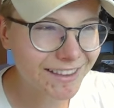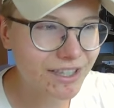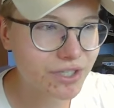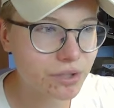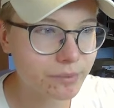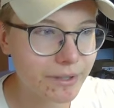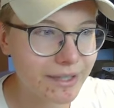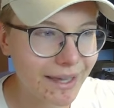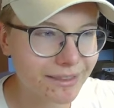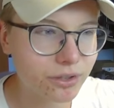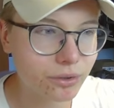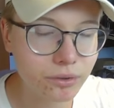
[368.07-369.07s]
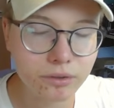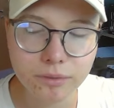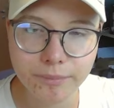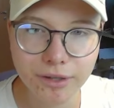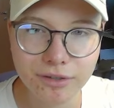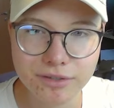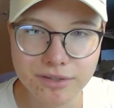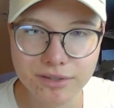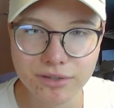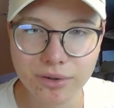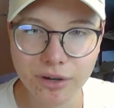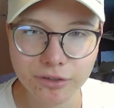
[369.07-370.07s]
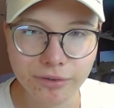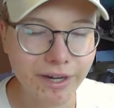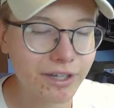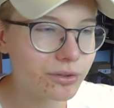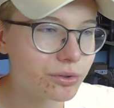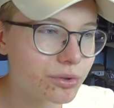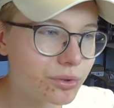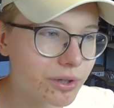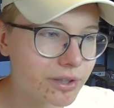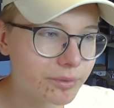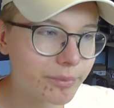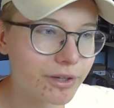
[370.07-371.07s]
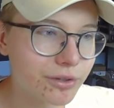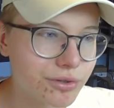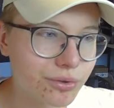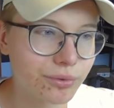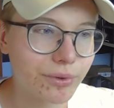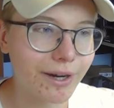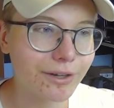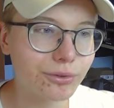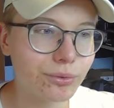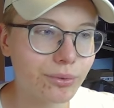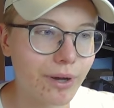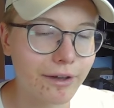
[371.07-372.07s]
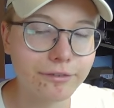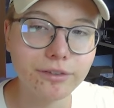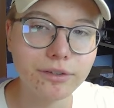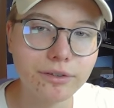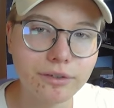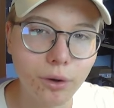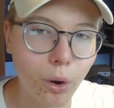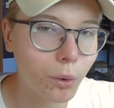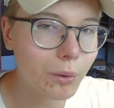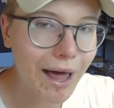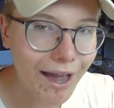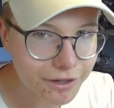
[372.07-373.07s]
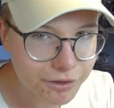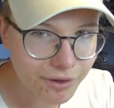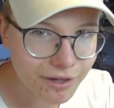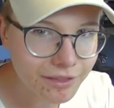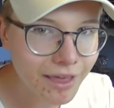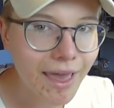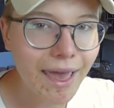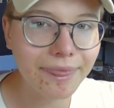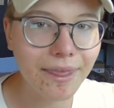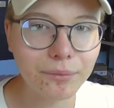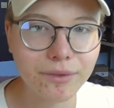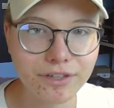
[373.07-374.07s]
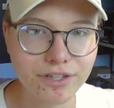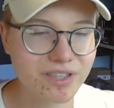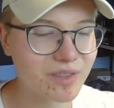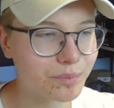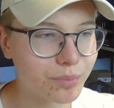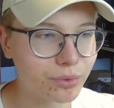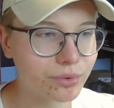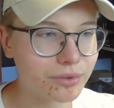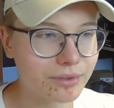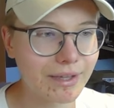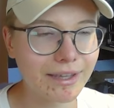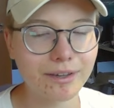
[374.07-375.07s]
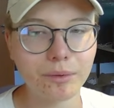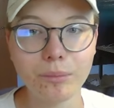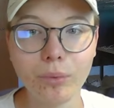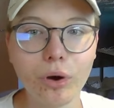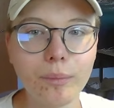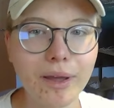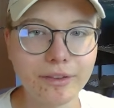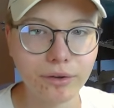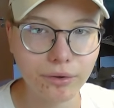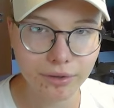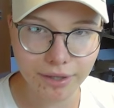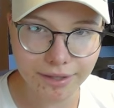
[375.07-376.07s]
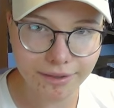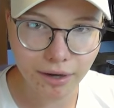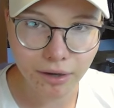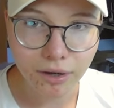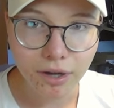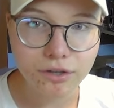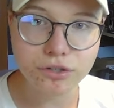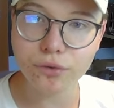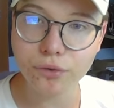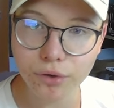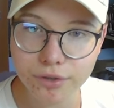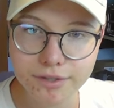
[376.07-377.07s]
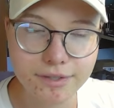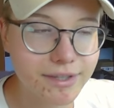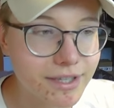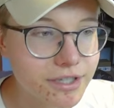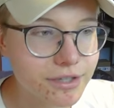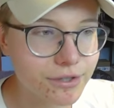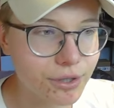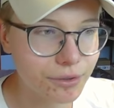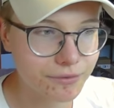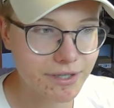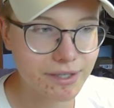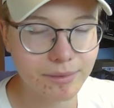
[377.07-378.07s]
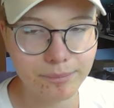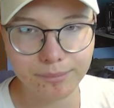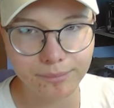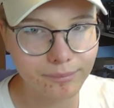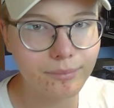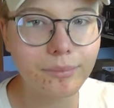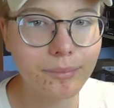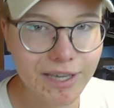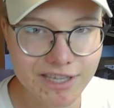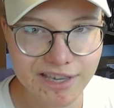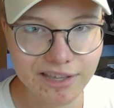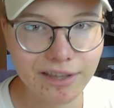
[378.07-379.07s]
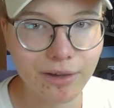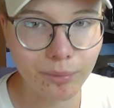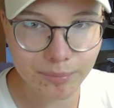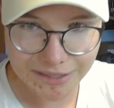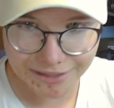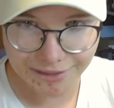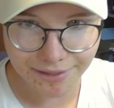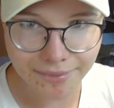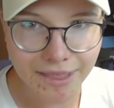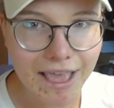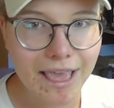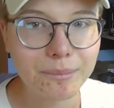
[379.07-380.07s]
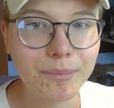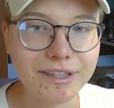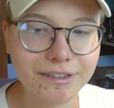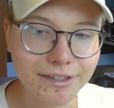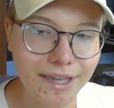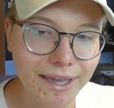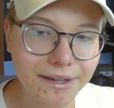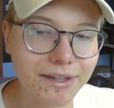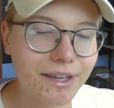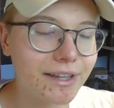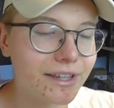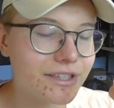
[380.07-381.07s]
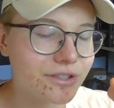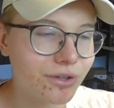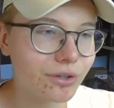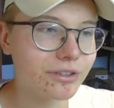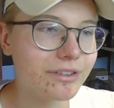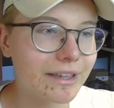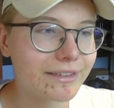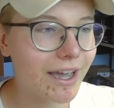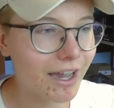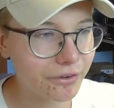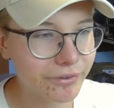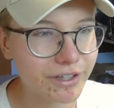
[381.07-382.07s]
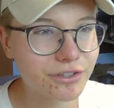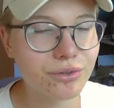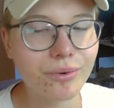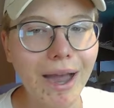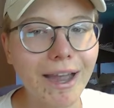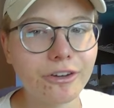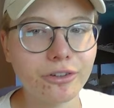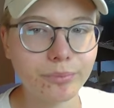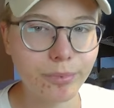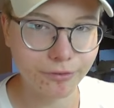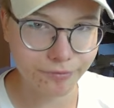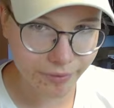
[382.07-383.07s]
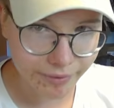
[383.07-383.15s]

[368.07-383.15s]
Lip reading: this to be that good because you are trying to do it because you're trying to have the whole accurate, and now they just put like more material in there. So of course this solves it basically completely, but again it is not that accurate, so I don't prefer